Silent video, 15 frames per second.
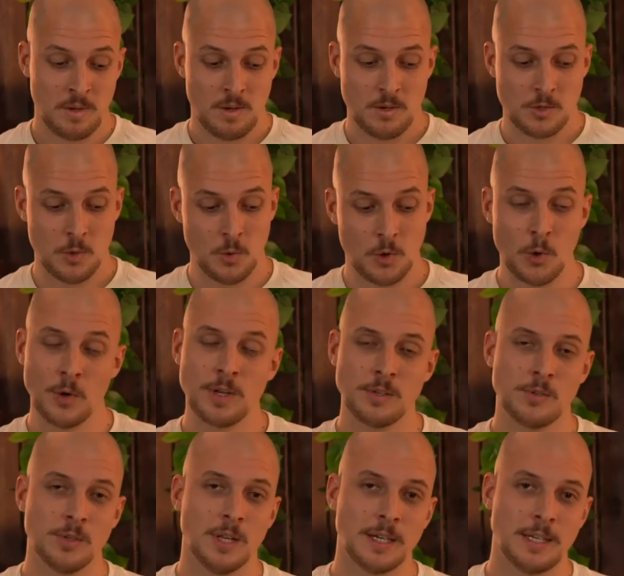So according
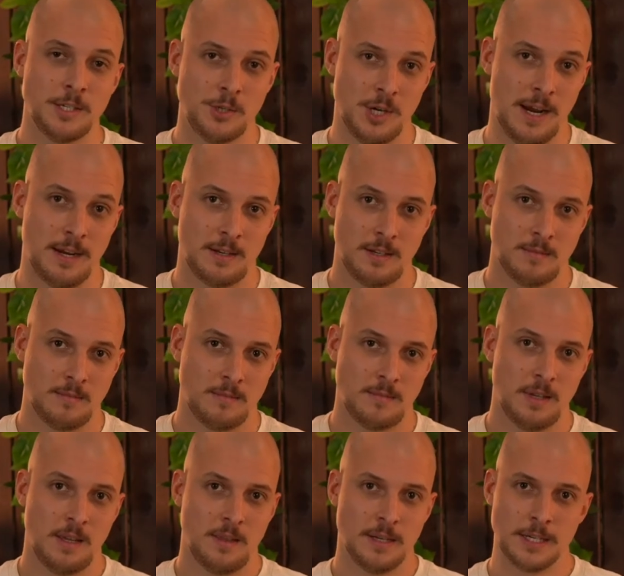to Lucky Jack,
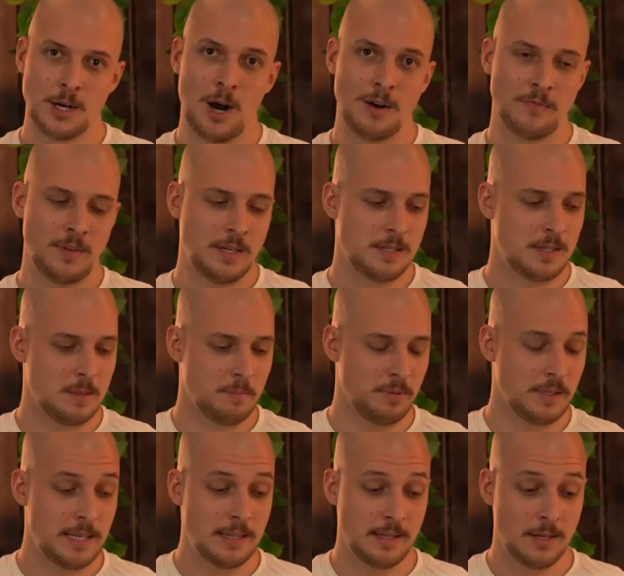their coffee is
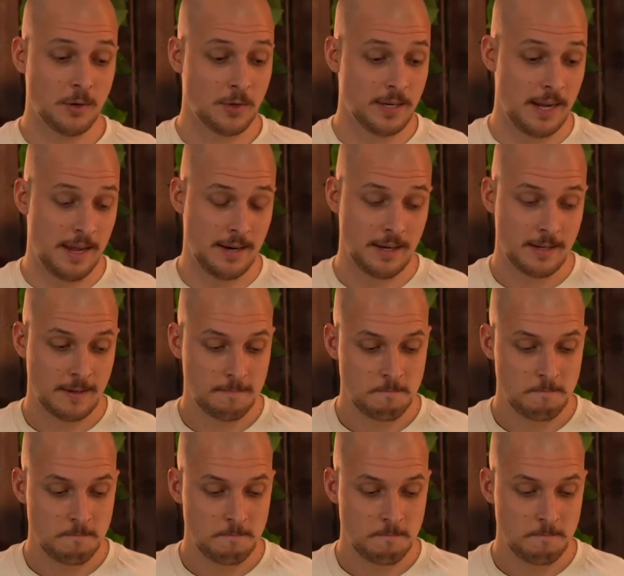completely organic.